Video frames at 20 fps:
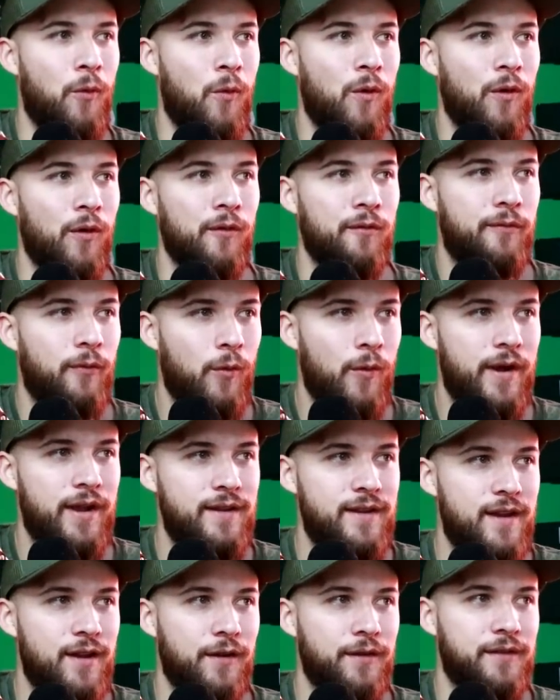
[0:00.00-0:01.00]
four
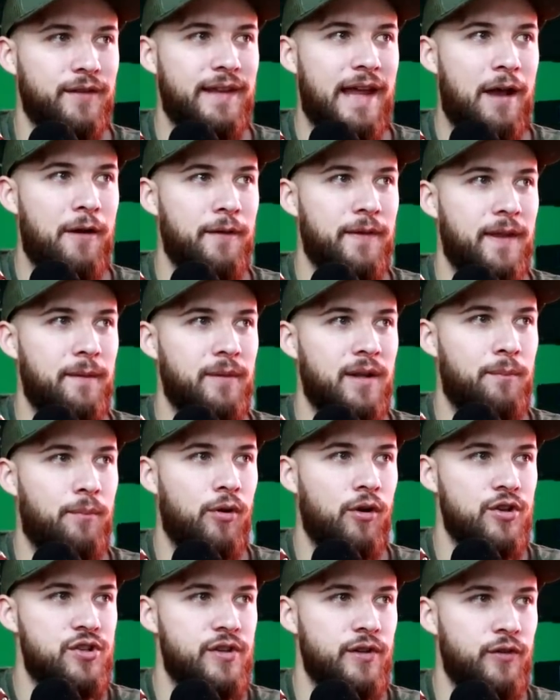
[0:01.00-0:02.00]
void years, allowing them to
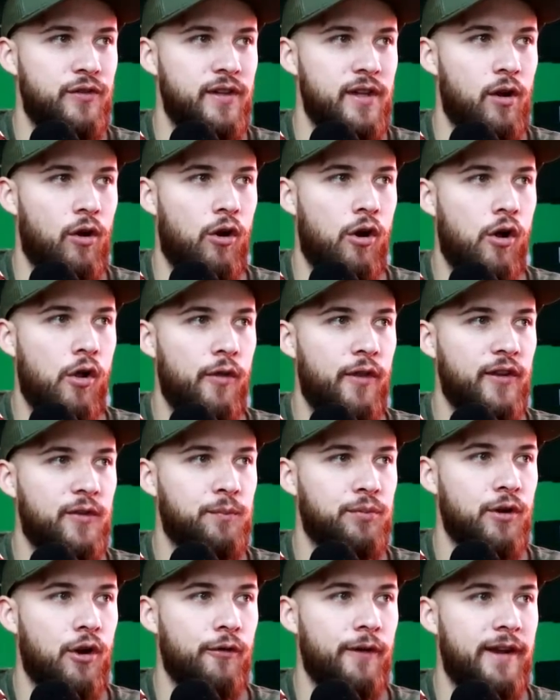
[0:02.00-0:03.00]
push. You see all this
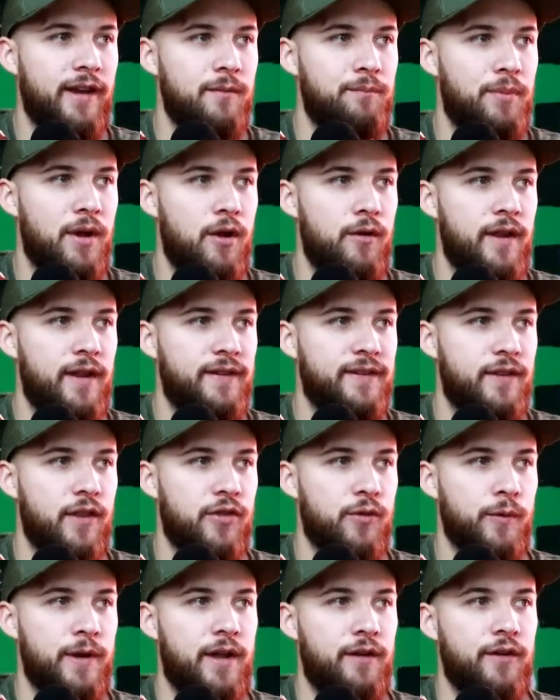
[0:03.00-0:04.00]
prorated bonus, the
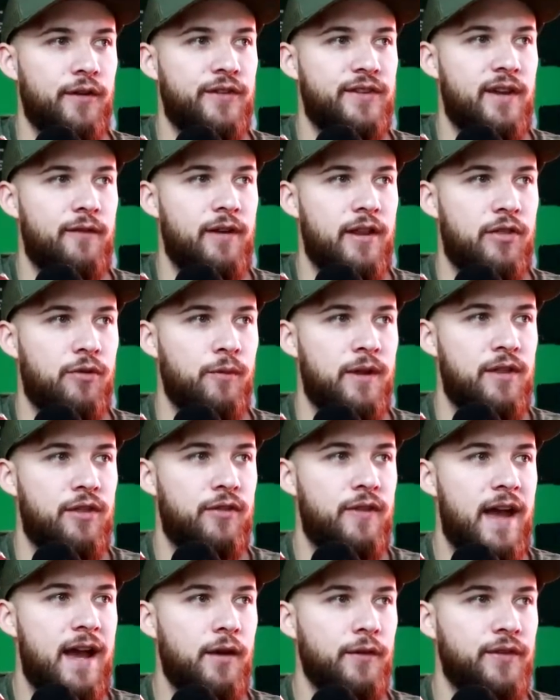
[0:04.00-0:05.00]

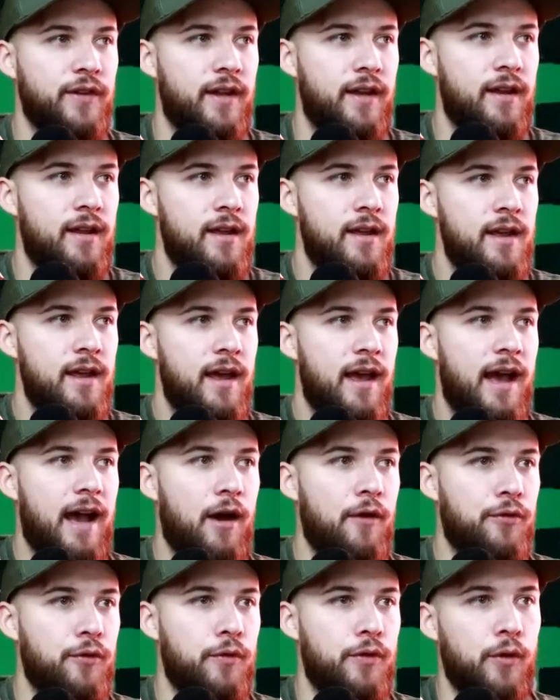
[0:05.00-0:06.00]
373,000
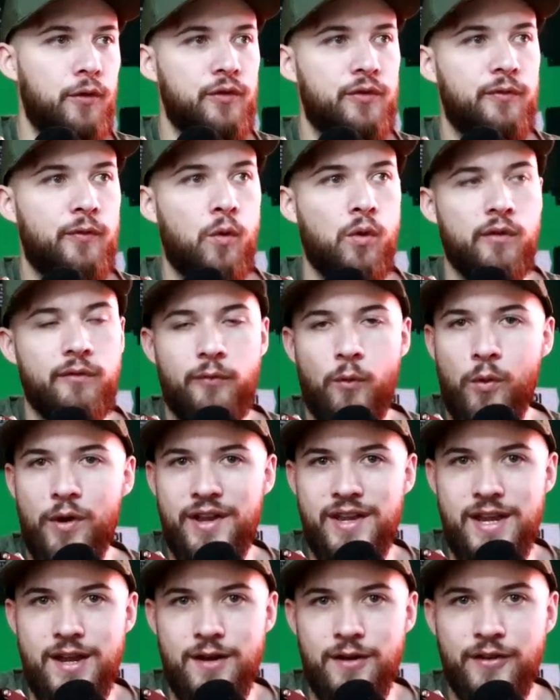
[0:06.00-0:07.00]
out through those four
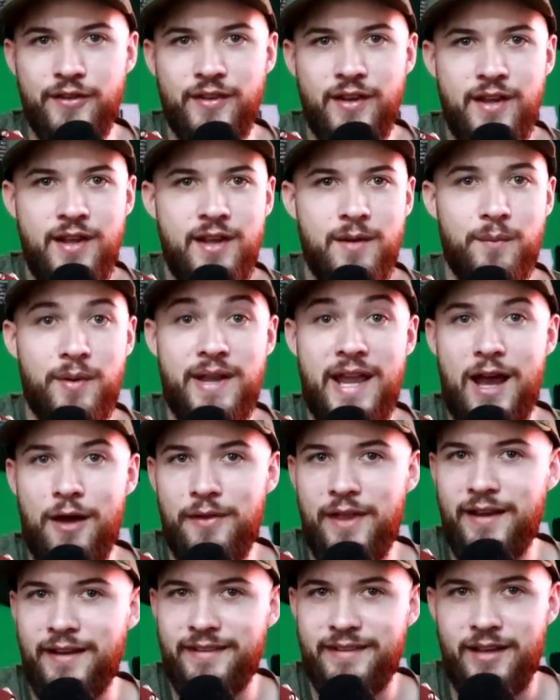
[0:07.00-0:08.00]
void years, but now
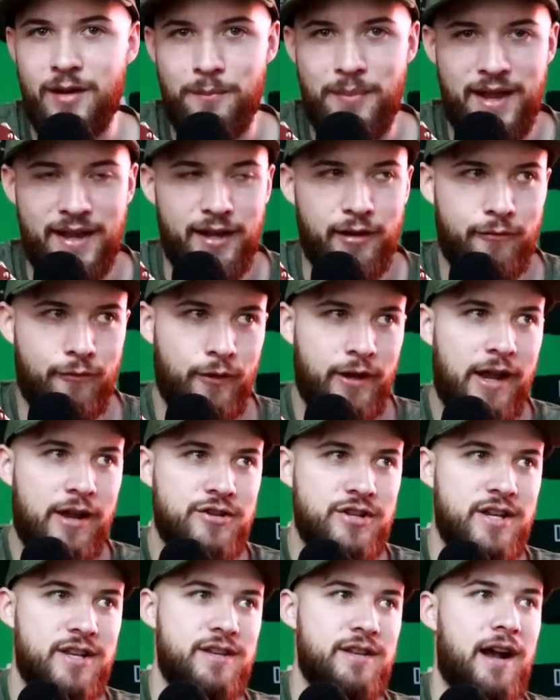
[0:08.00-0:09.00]
that he's an impending free
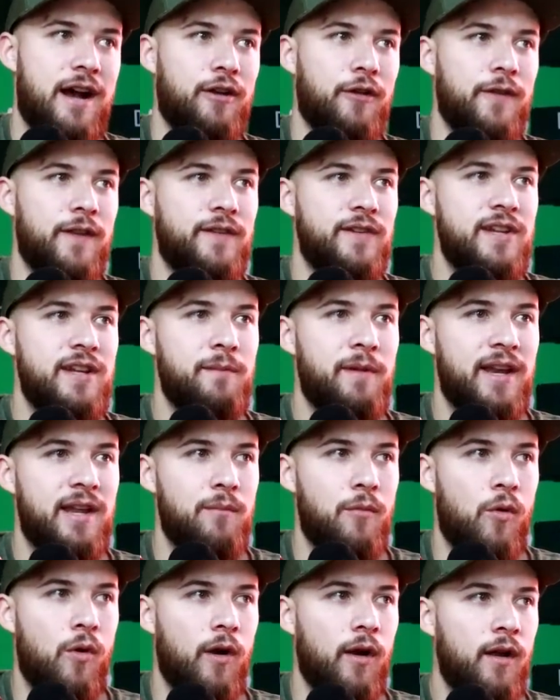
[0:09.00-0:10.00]
agent and not on the team
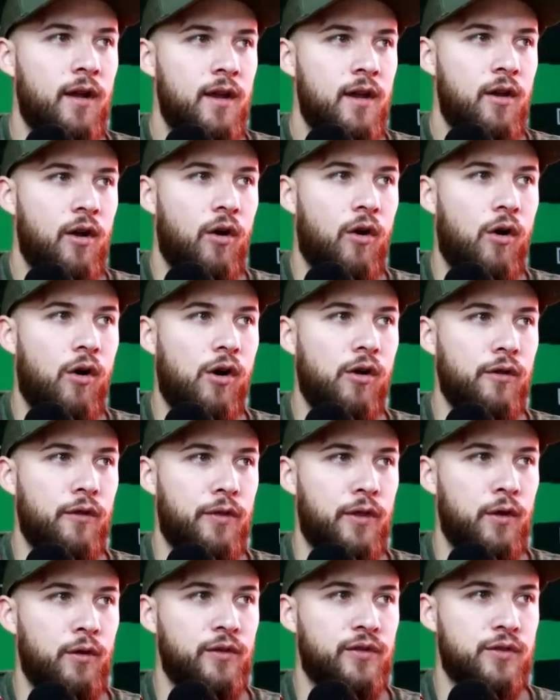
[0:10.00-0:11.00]
anymore, all of
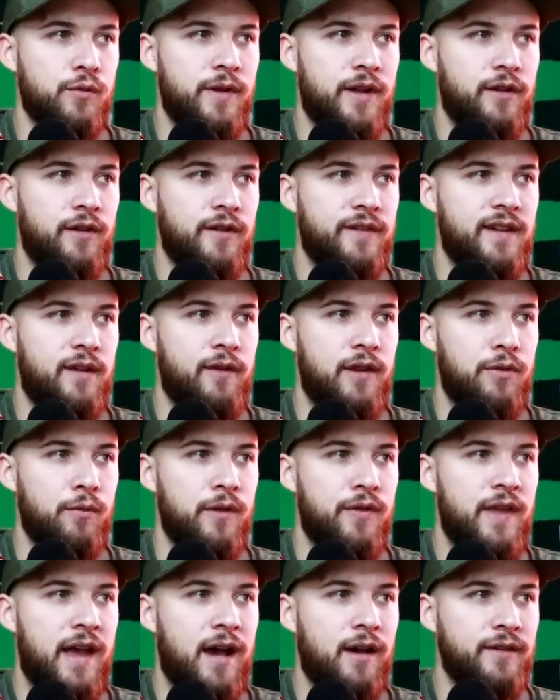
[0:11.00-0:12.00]
those
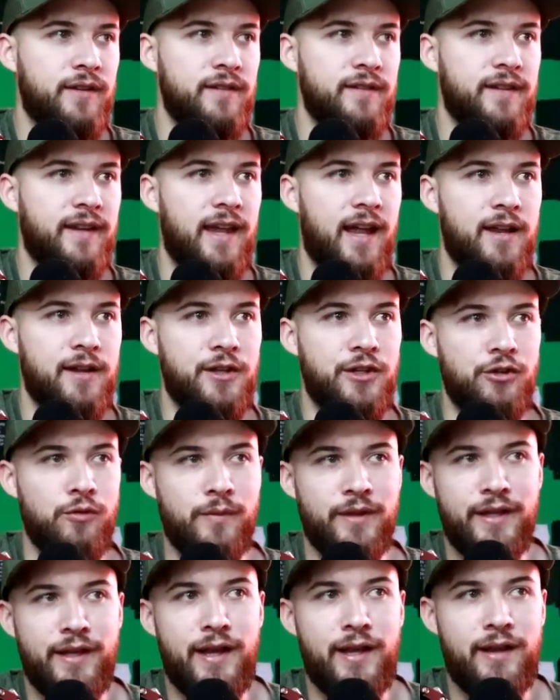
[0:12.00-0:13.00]
373,000s get
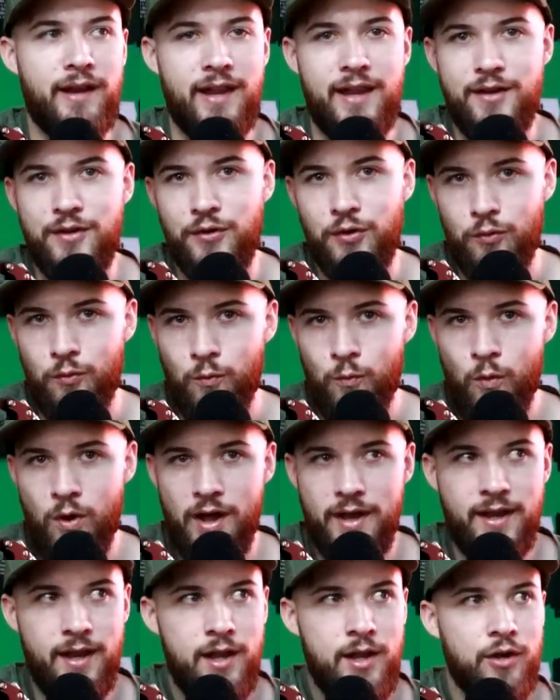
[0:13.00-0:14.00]
accumulated into
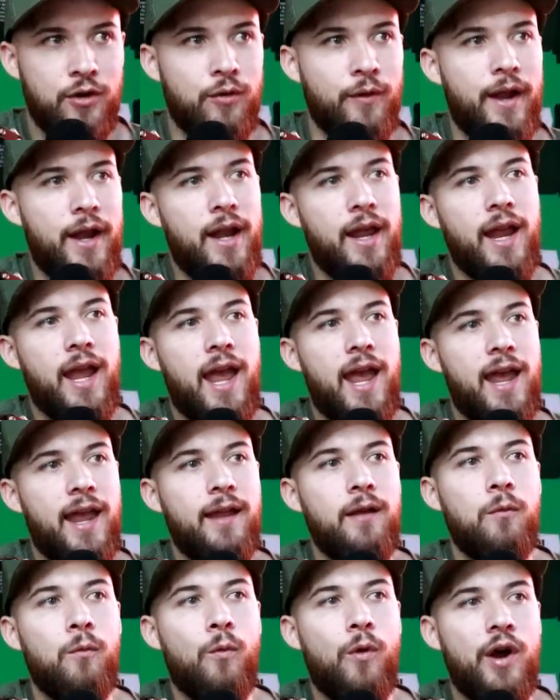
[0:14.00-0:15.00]
one, creating
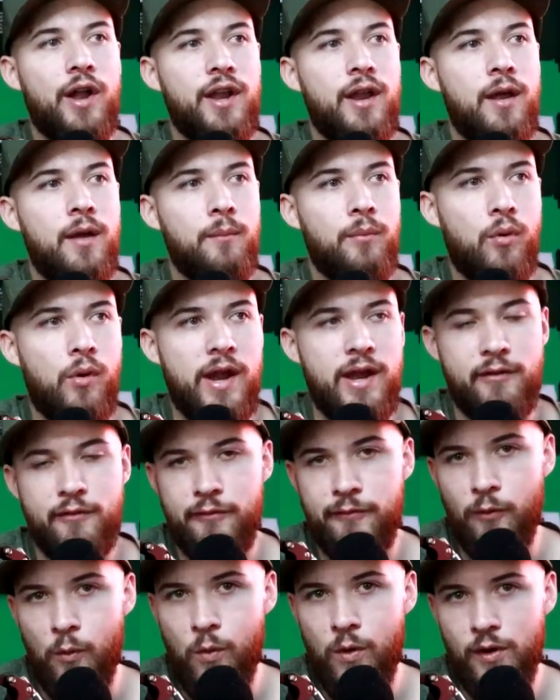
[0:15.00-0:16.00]
a
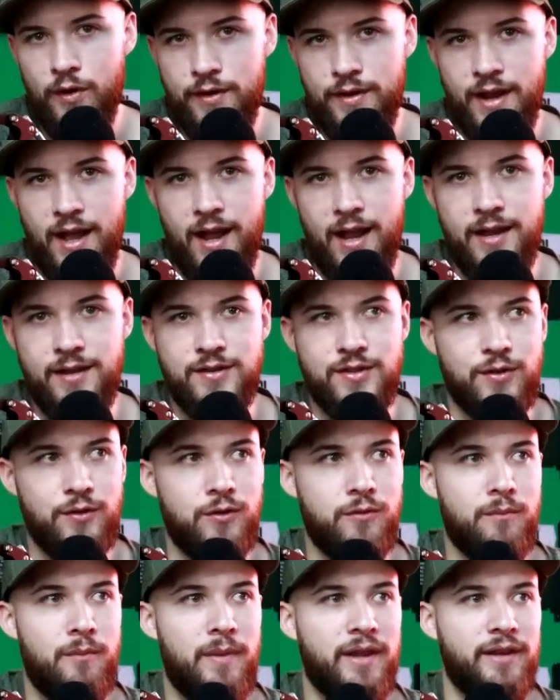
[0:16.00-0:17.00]

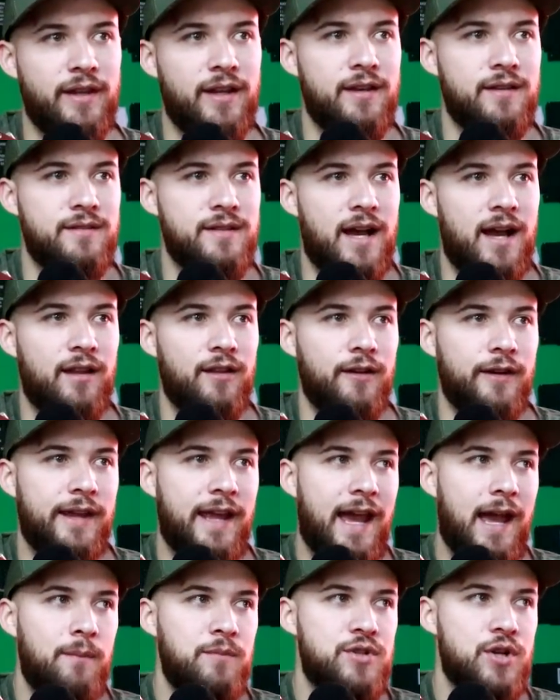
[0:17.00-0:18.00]
$1.492 million
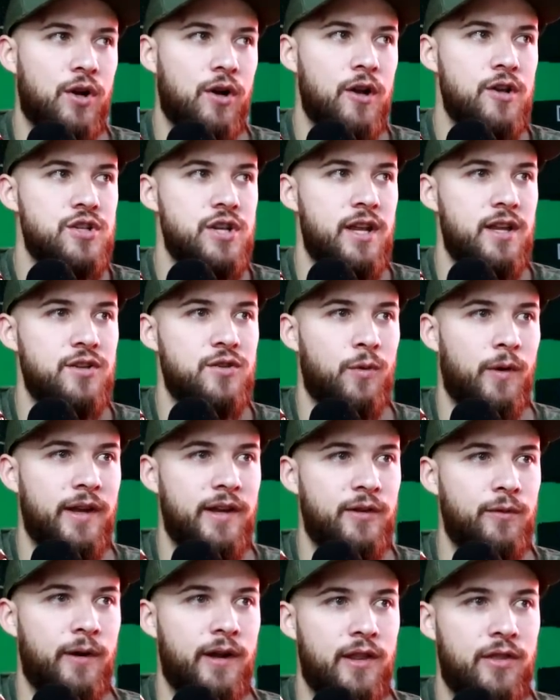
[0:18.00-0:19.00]
cap charge in
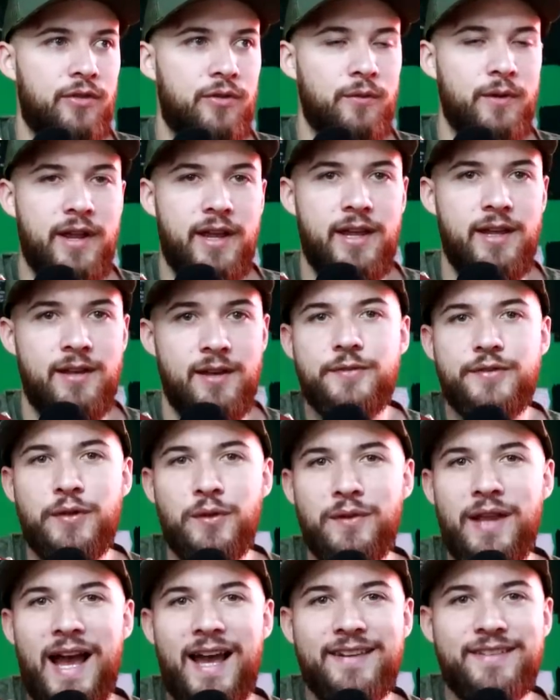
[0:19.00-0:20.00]
2023. So
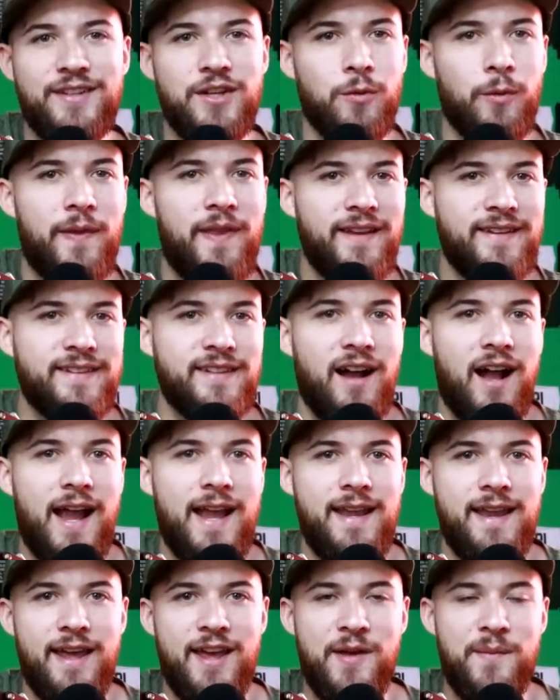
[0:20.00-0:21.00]
last year when they
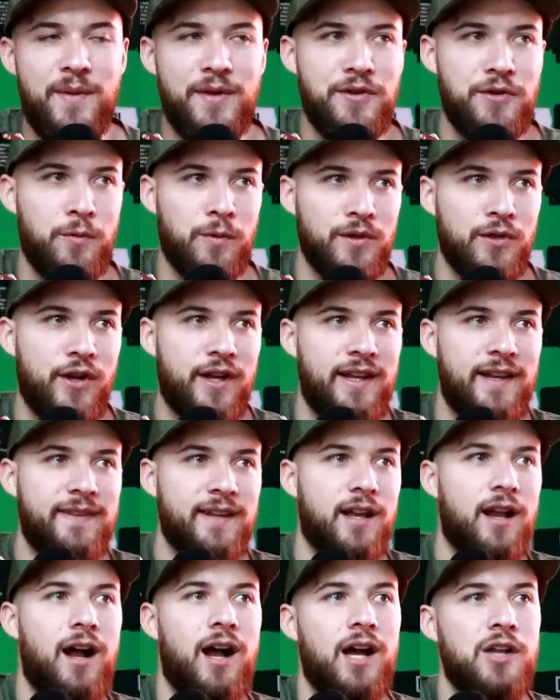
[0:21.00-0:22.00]
signed him and you were looking at the
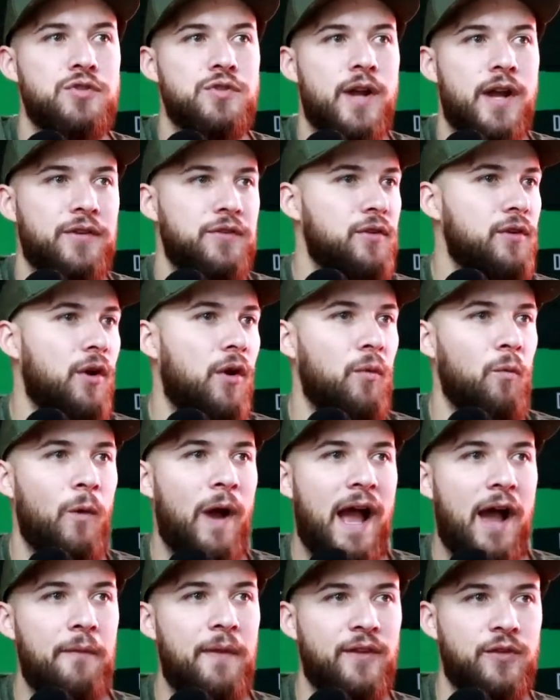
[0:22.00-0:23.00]
contract, you're going,
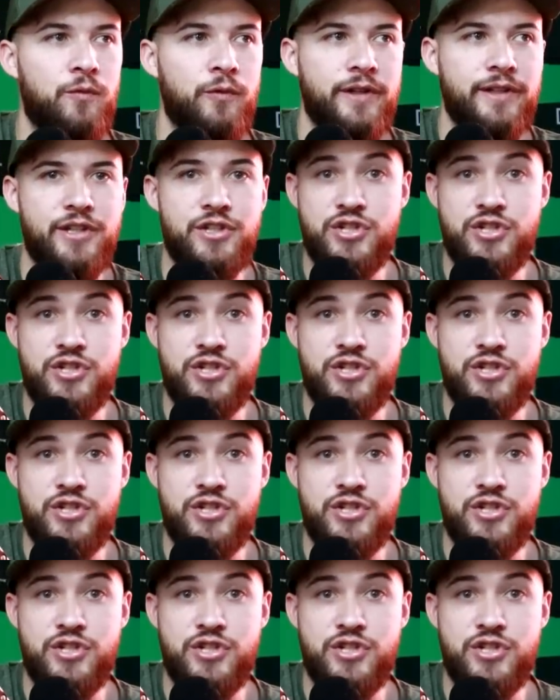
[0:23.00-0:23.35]
wow, that's really